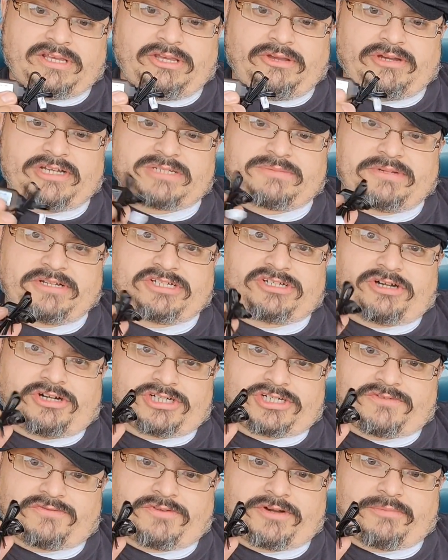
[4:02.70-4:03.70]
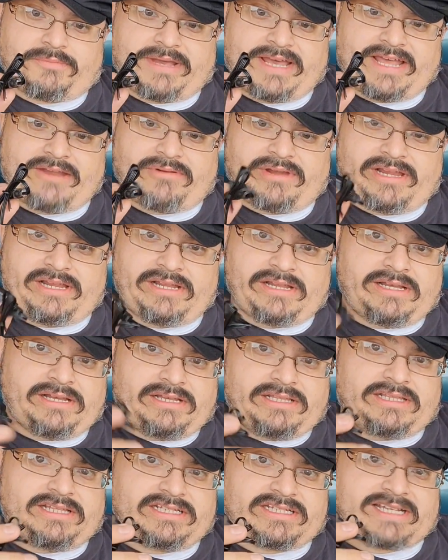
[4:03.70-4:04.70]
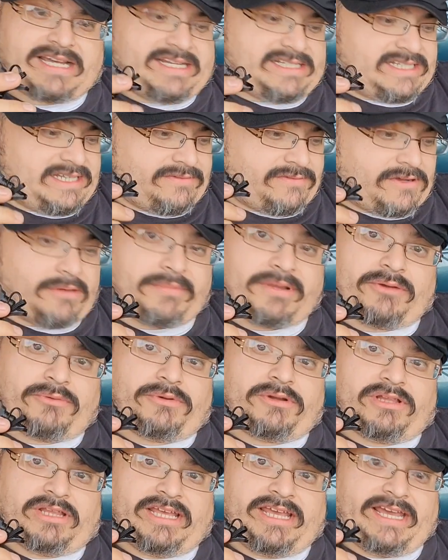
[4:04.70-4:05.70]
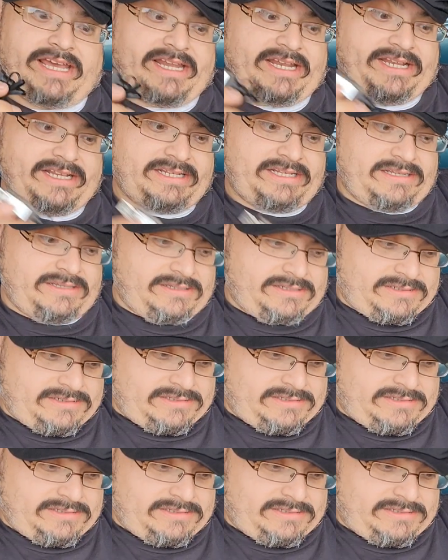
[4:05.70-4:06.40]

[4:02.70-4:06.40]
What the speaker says: USB charger for the battery. These guys have come in really handy.